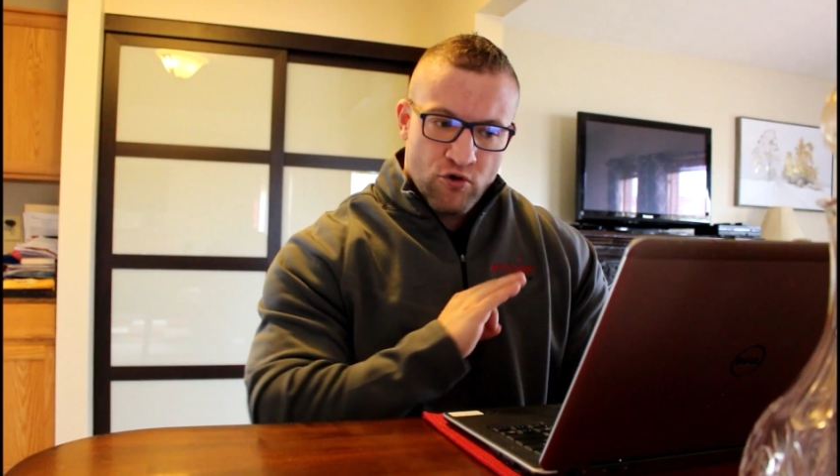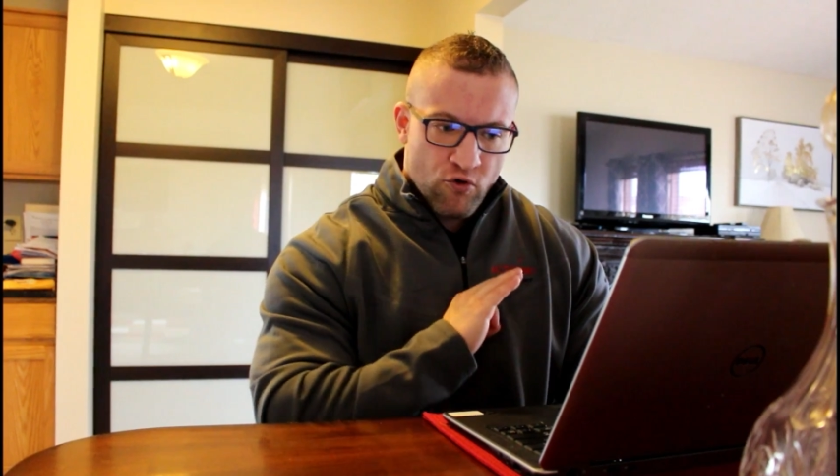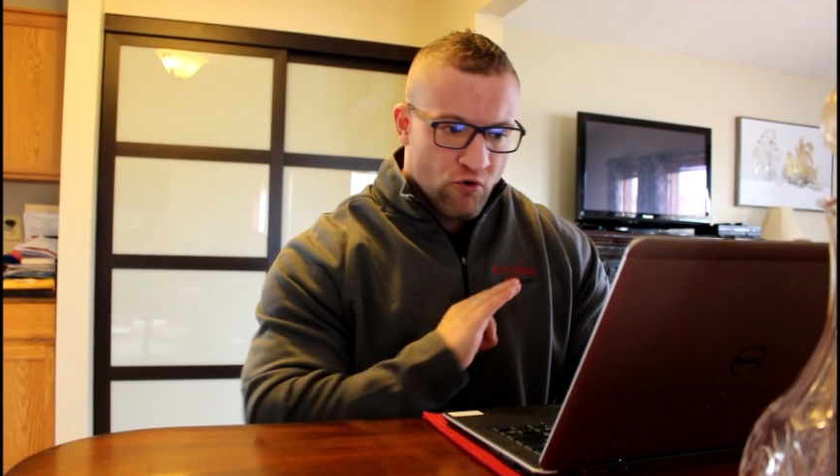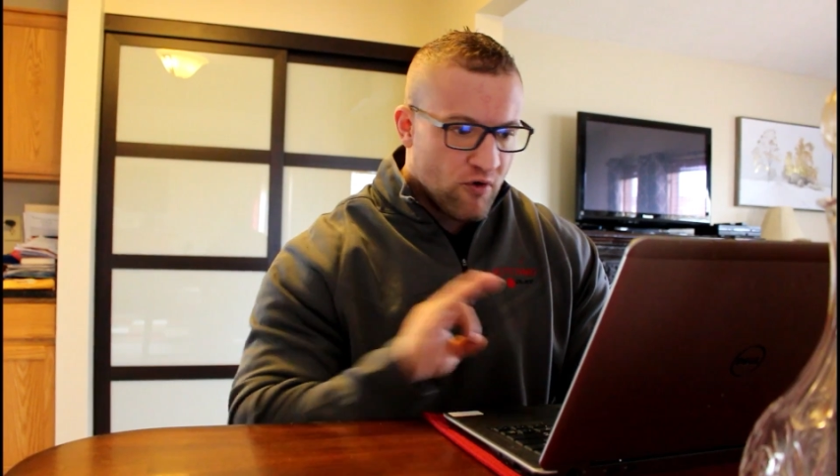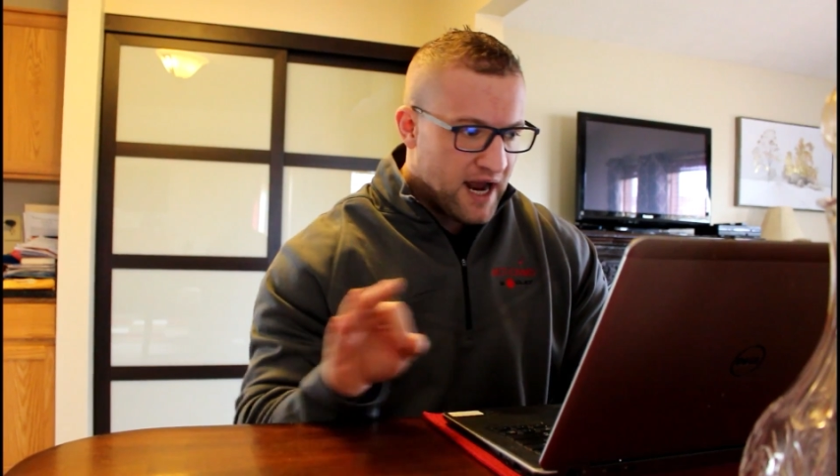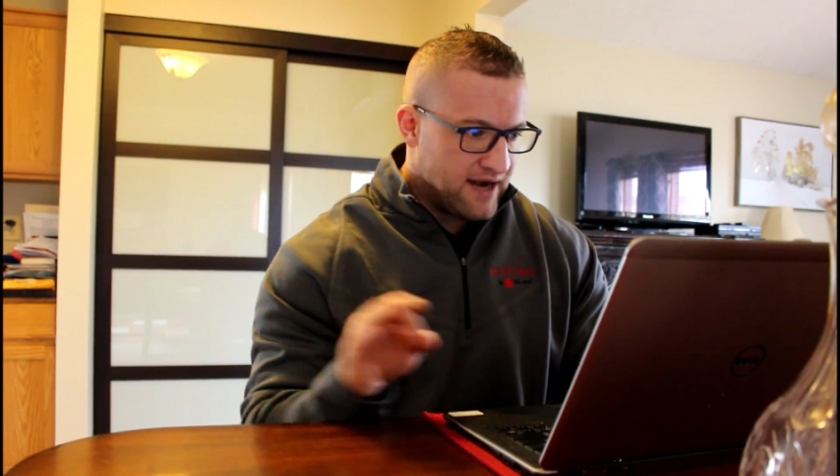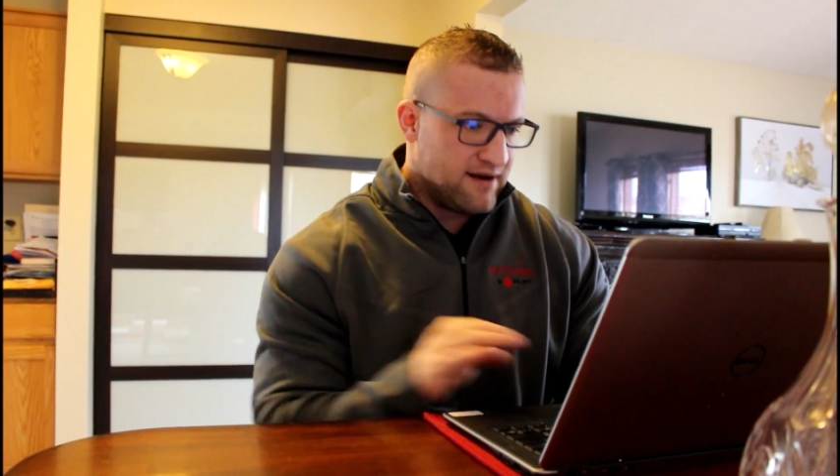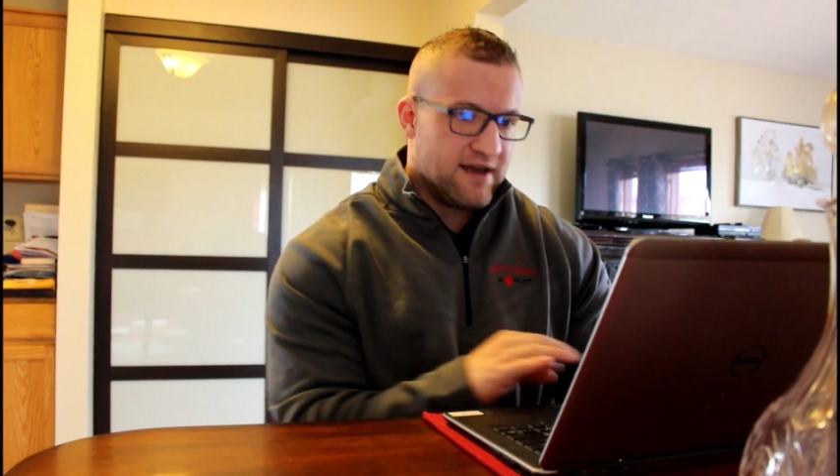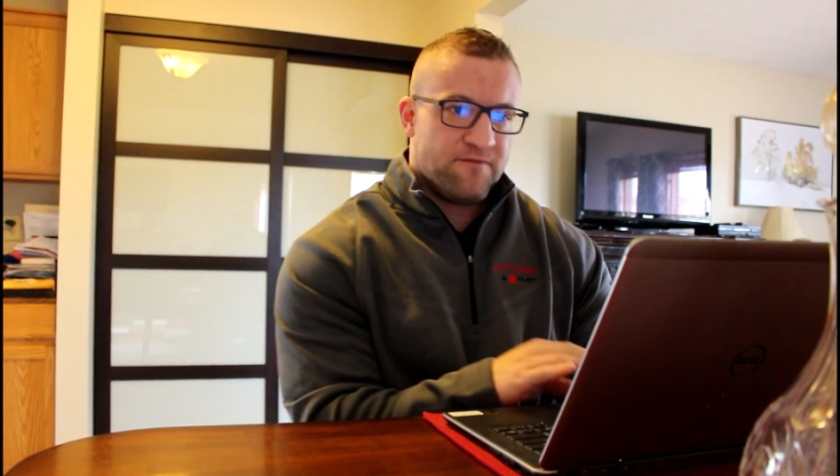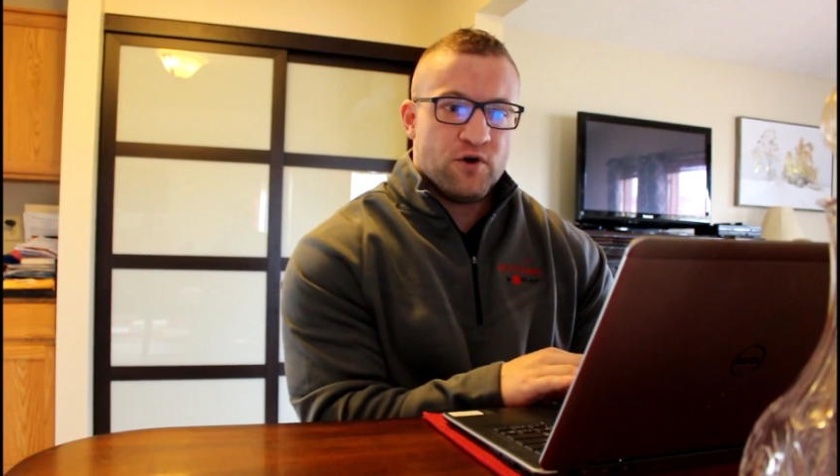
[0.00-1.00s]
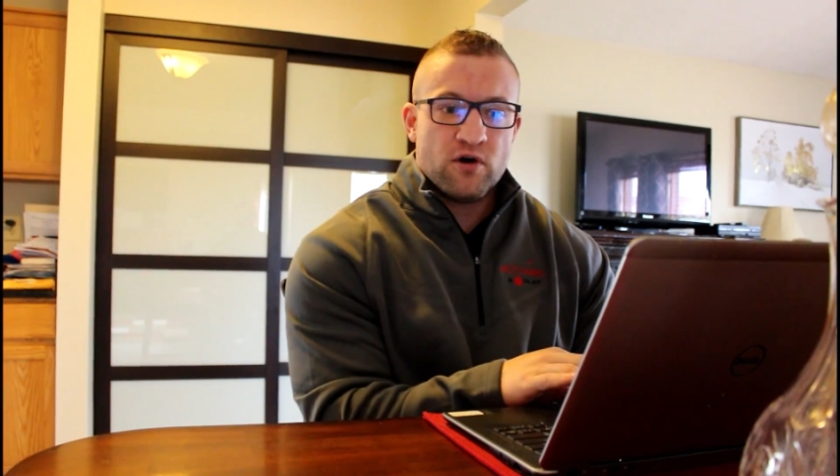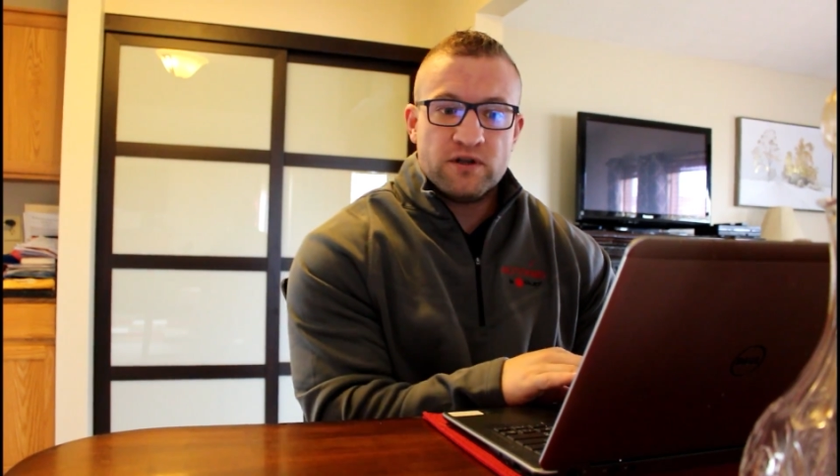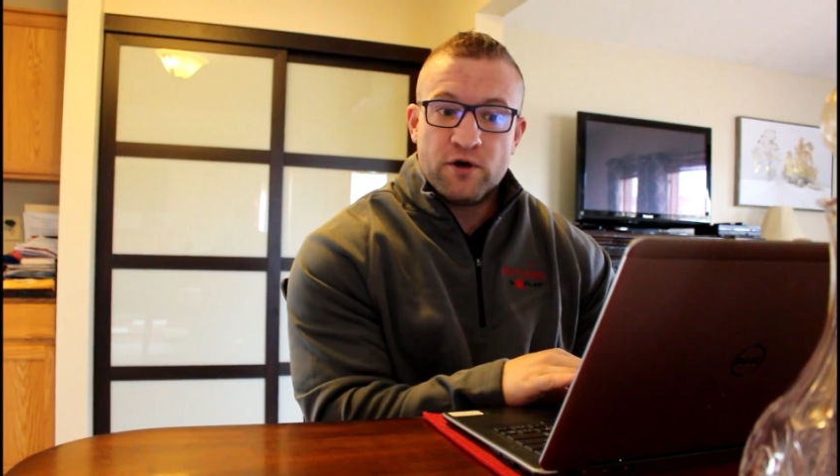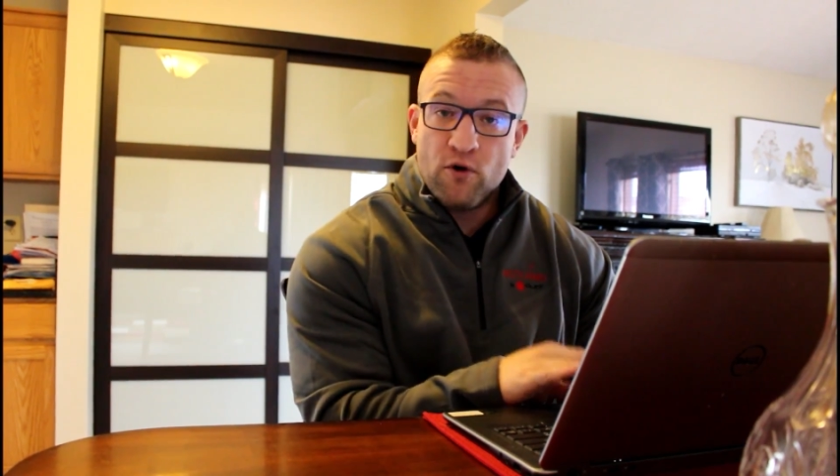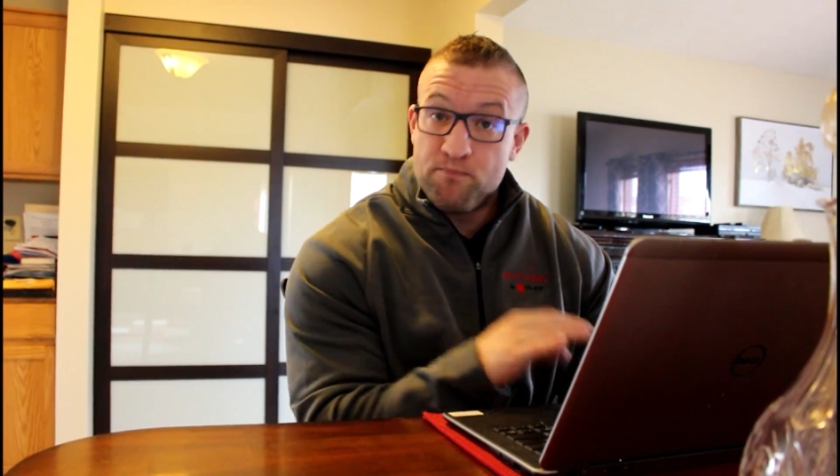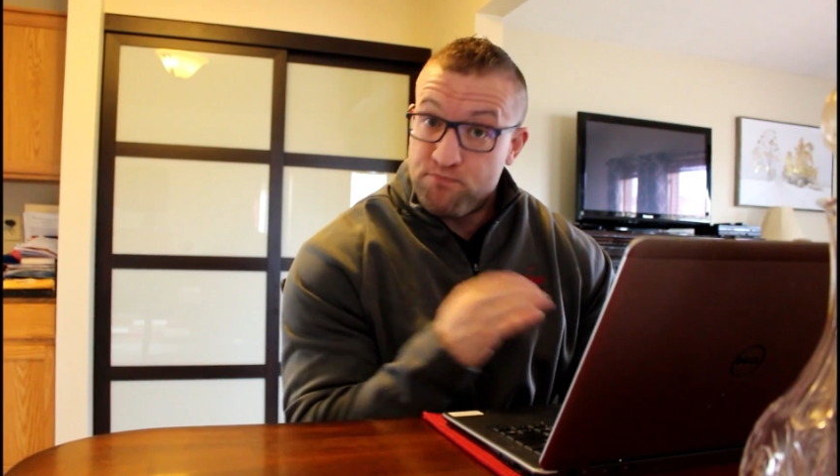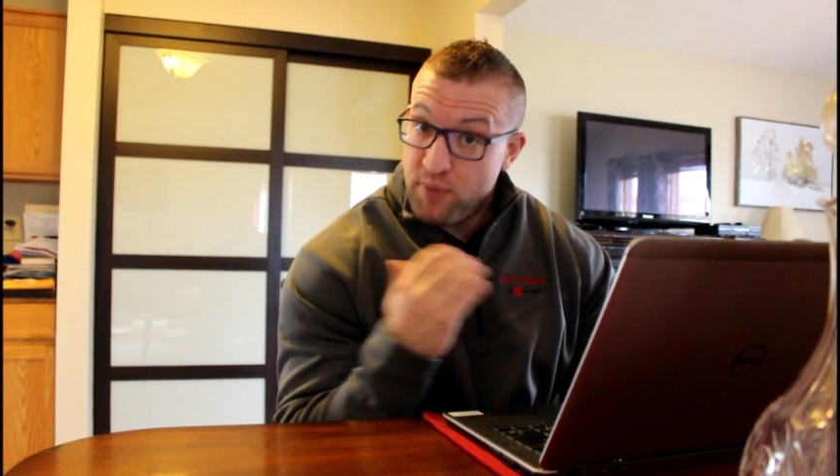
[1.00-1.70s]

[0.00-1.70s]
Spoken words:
Great. If you're a little